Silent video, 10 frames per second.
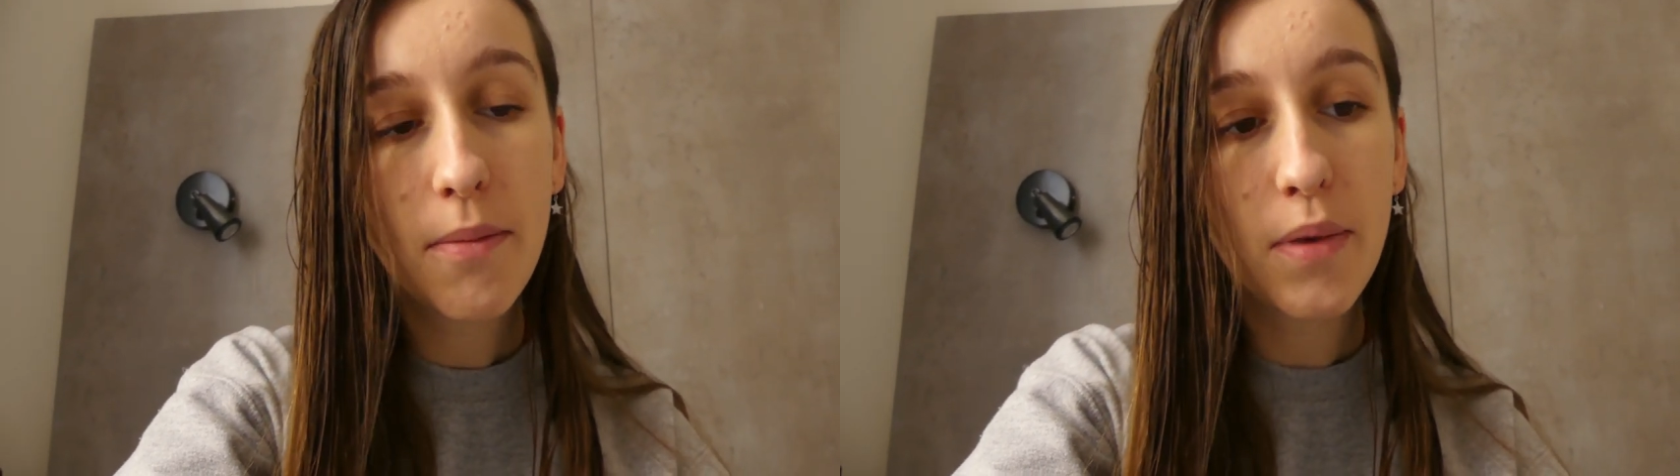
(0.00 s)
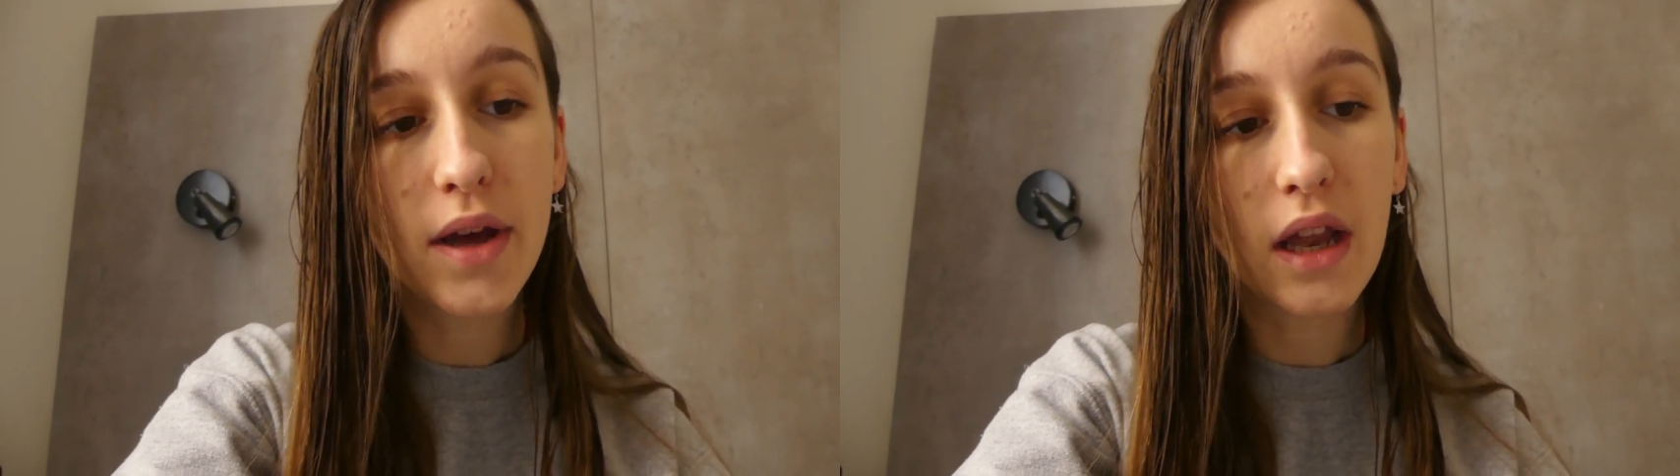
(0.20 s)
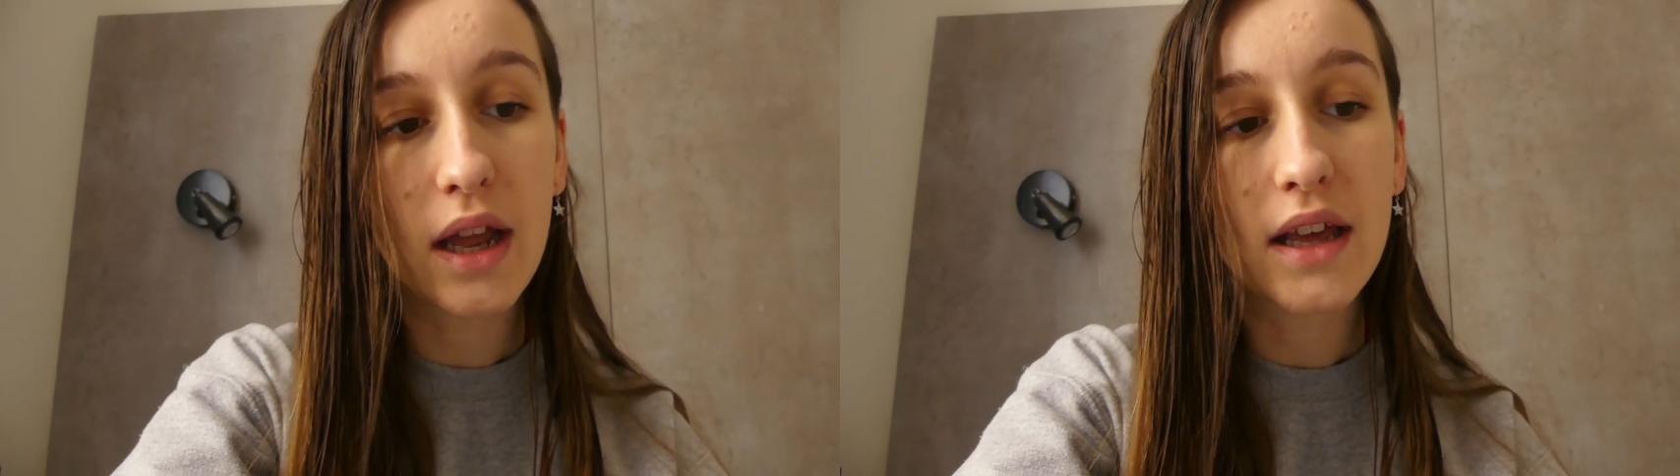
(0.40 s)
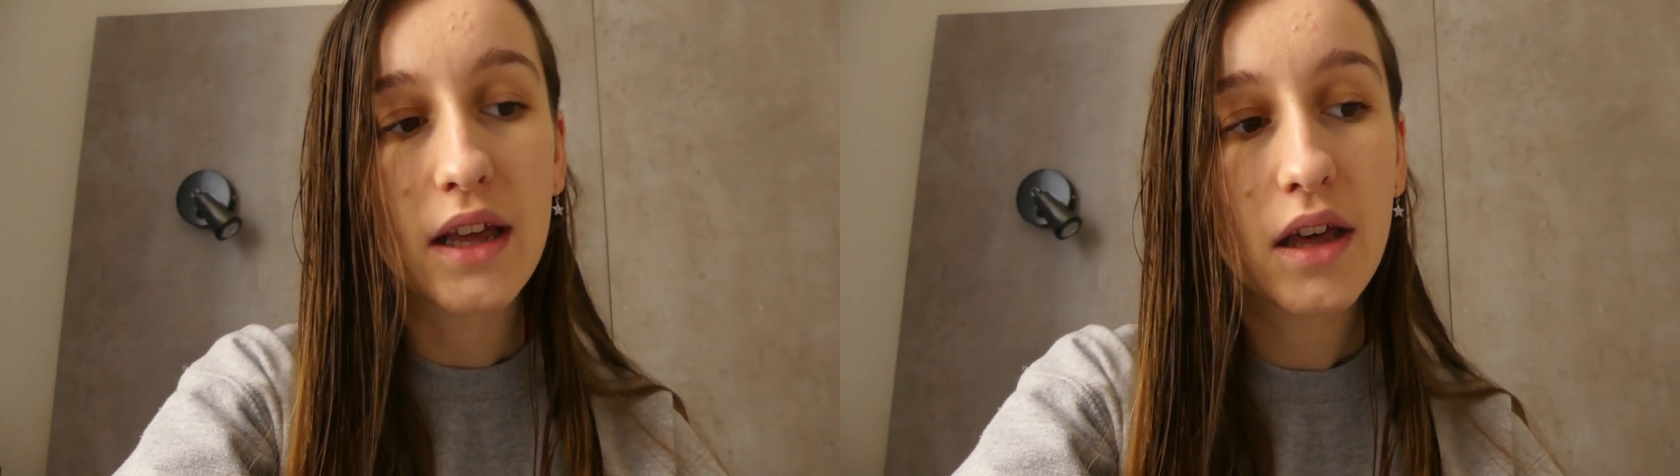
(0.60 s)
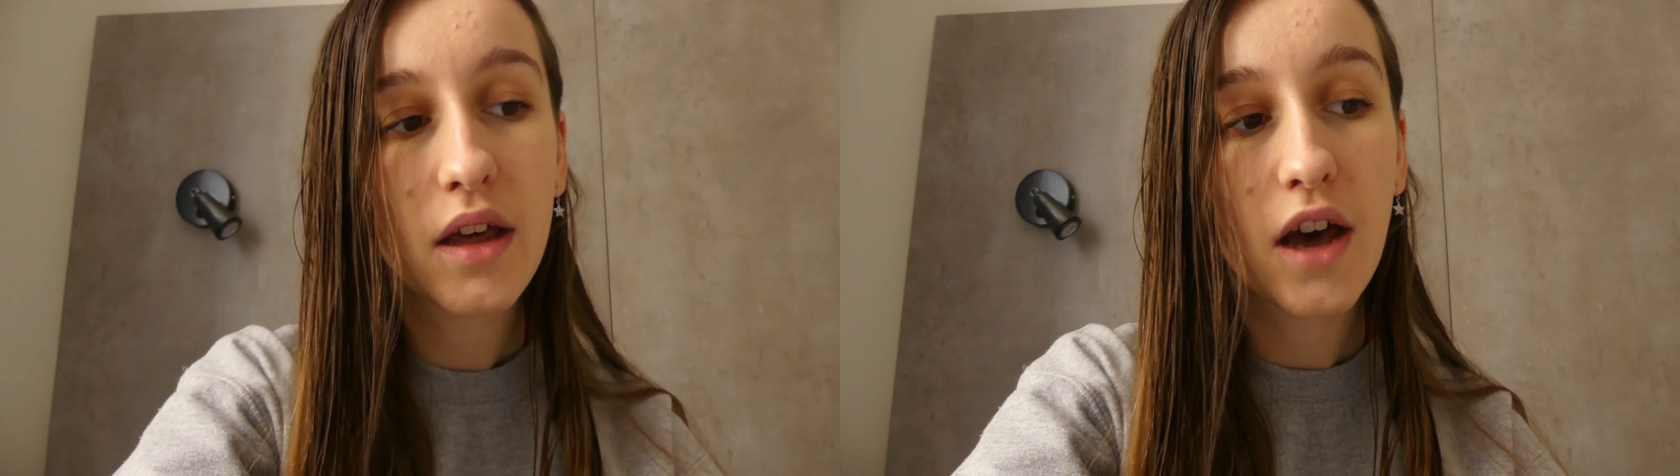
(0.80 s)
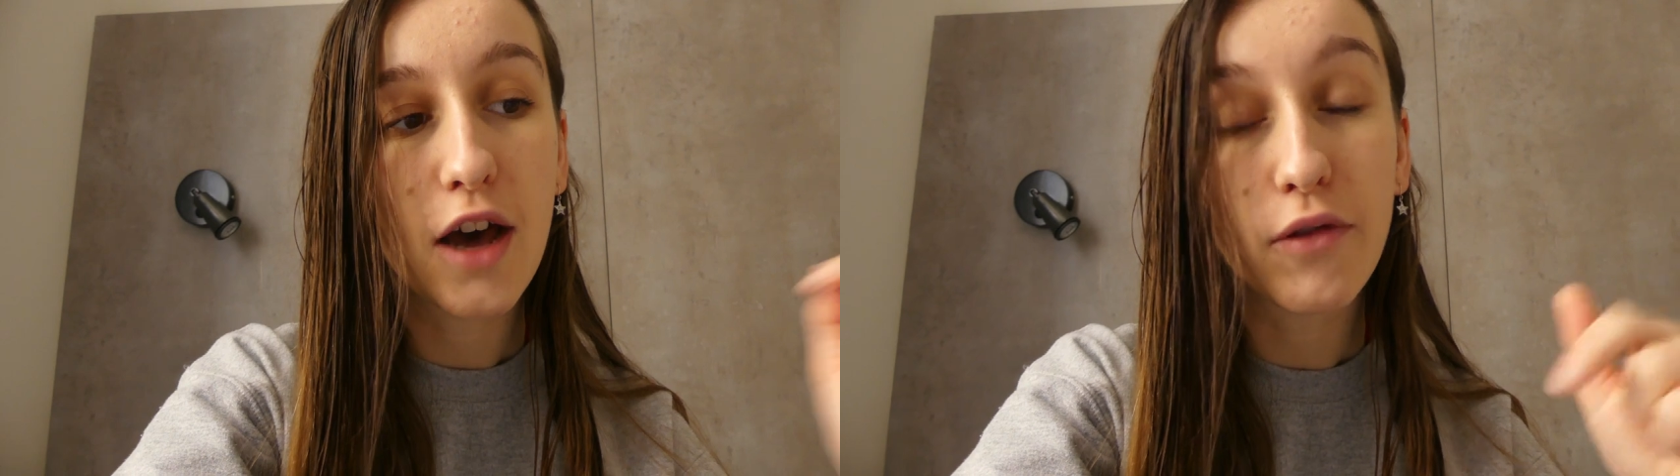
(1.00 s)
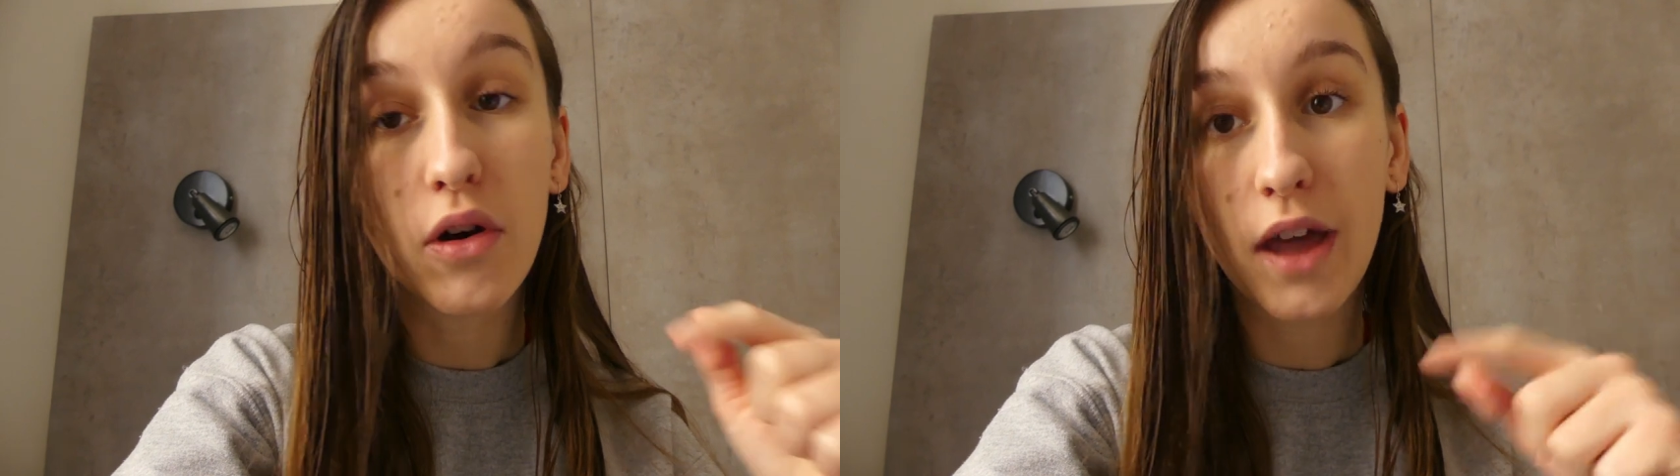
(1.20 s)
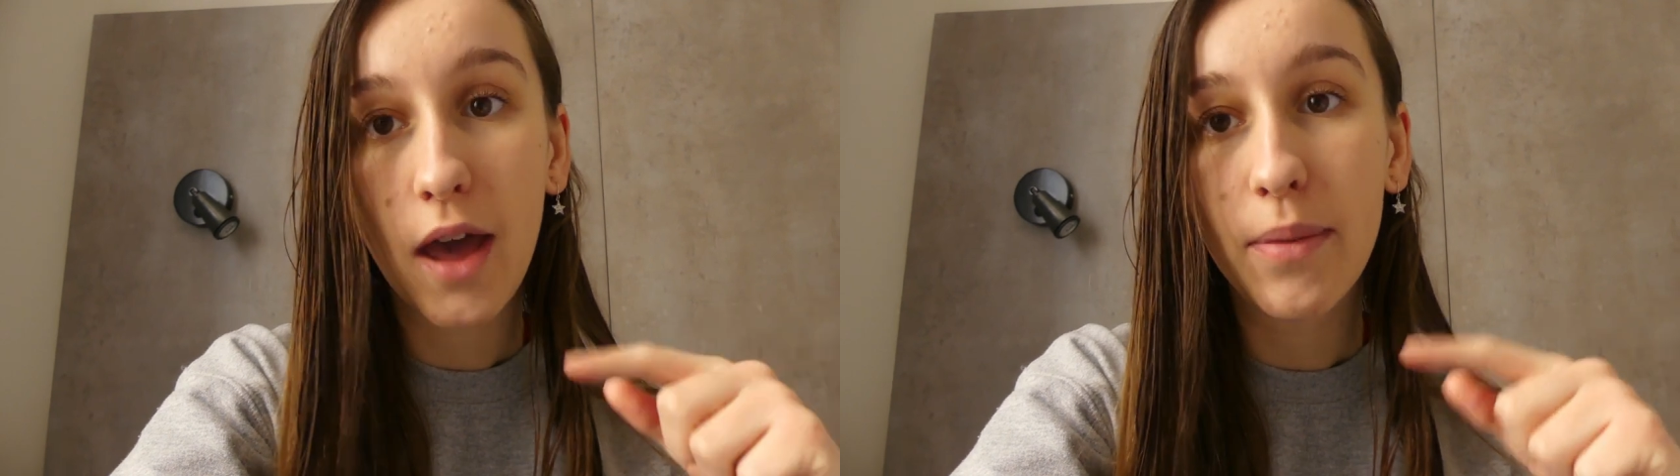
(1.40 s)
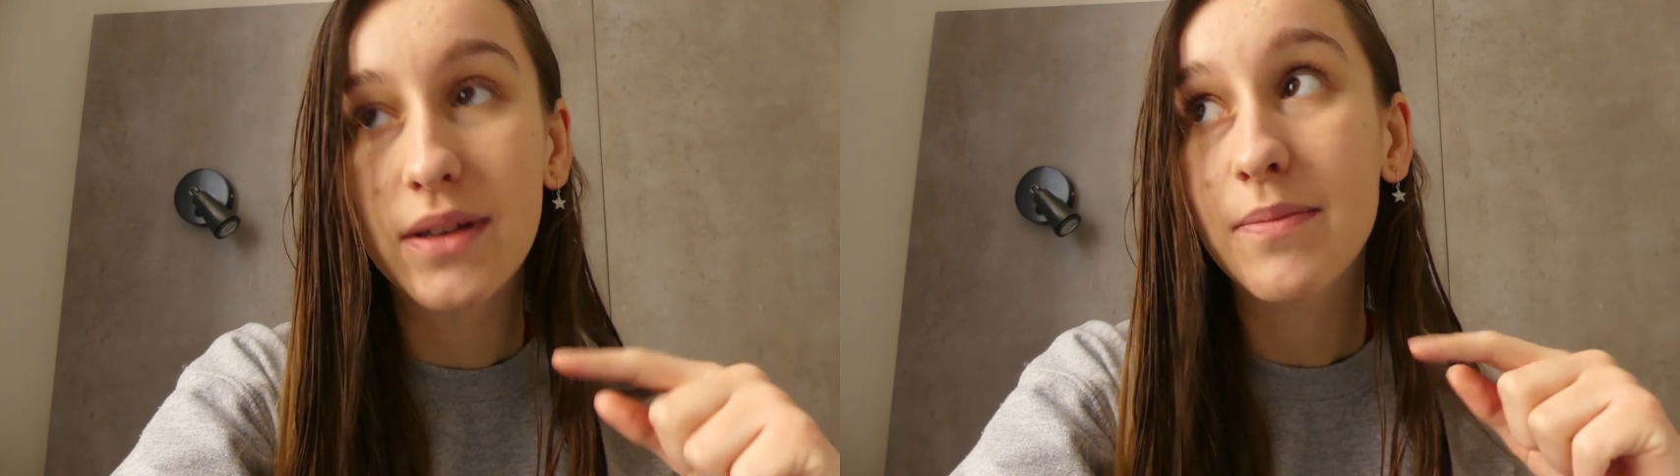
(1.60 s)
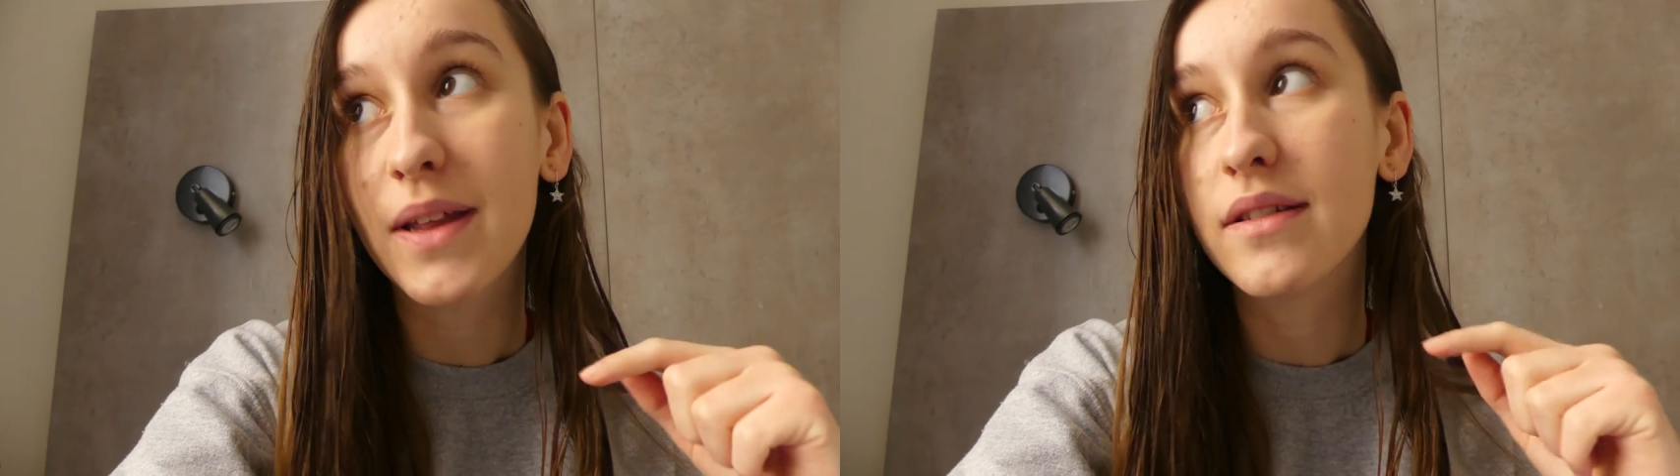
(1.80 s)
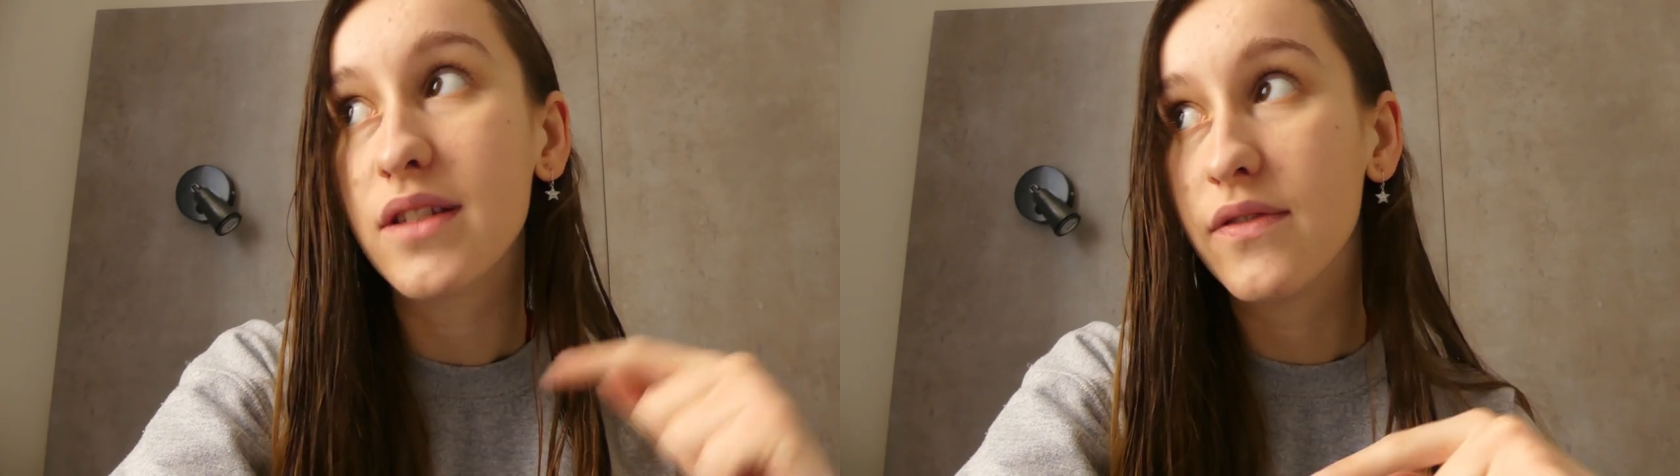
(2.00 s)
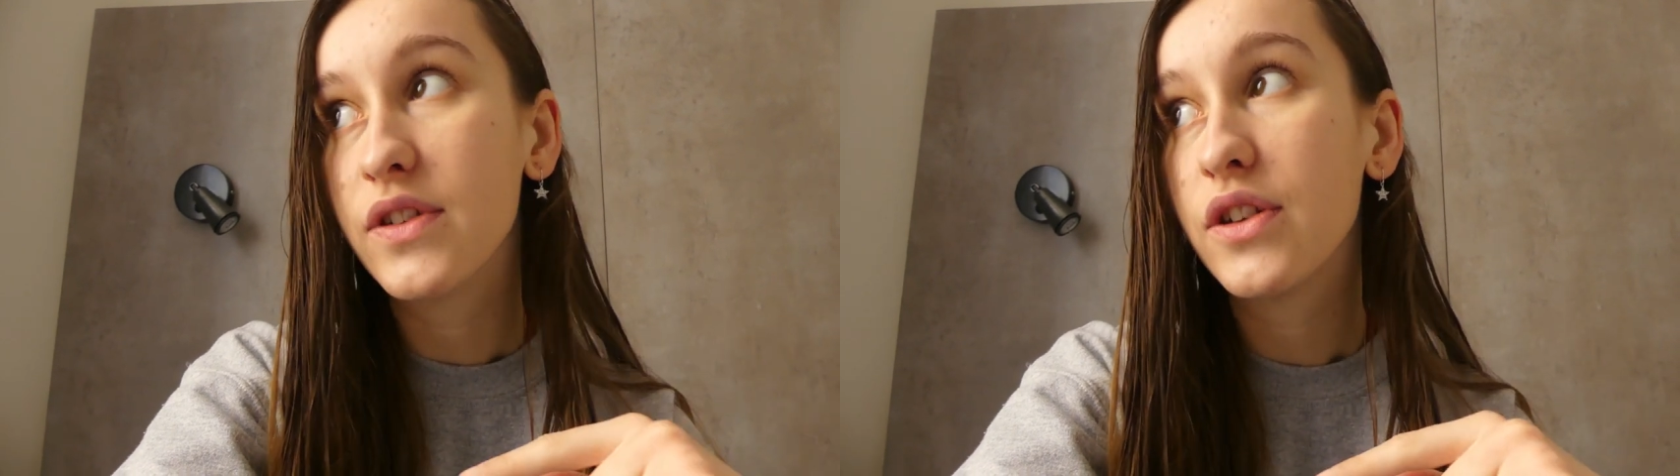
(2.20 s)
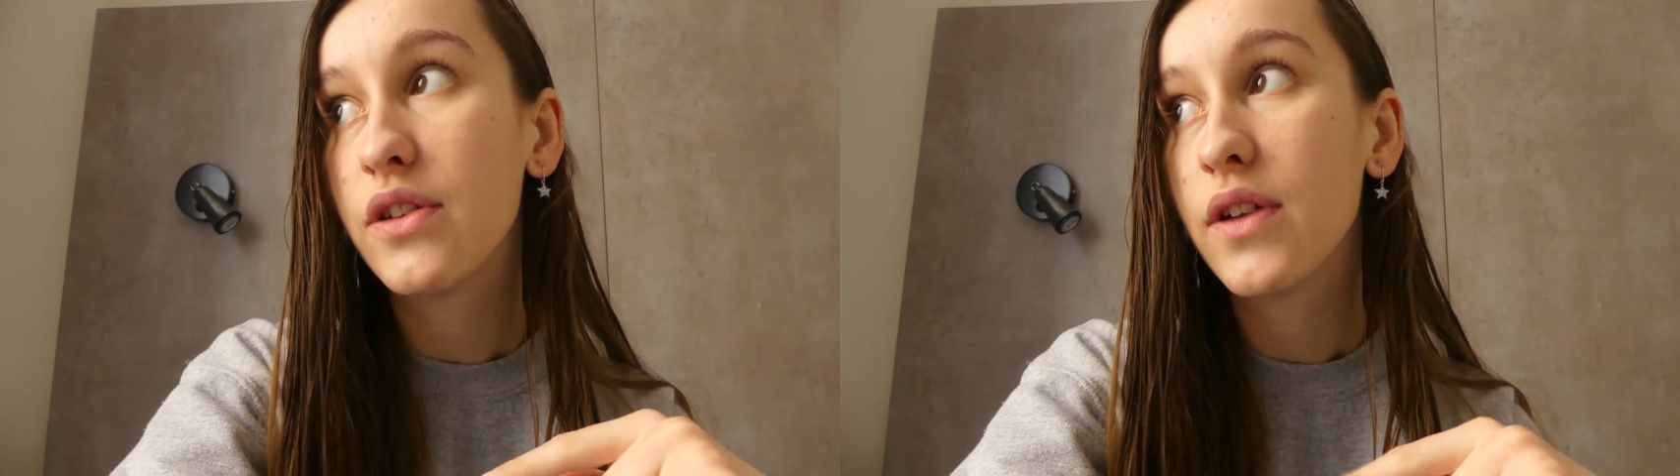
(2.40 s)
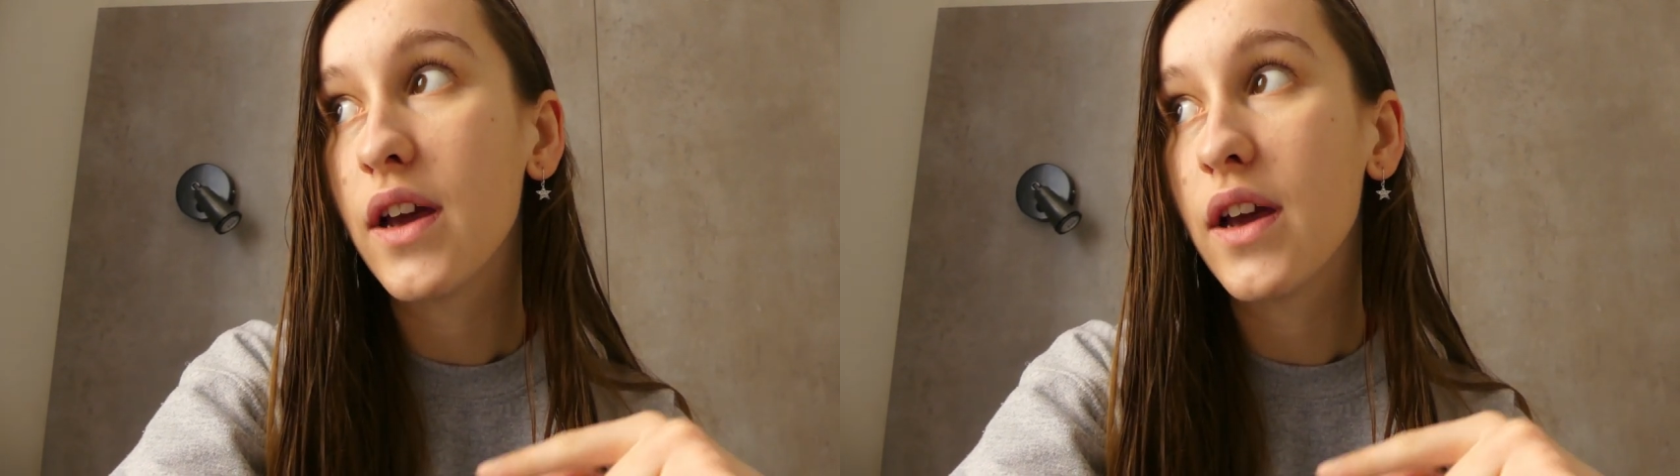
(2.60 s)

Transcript: but like I've got to get a bus back this afternoon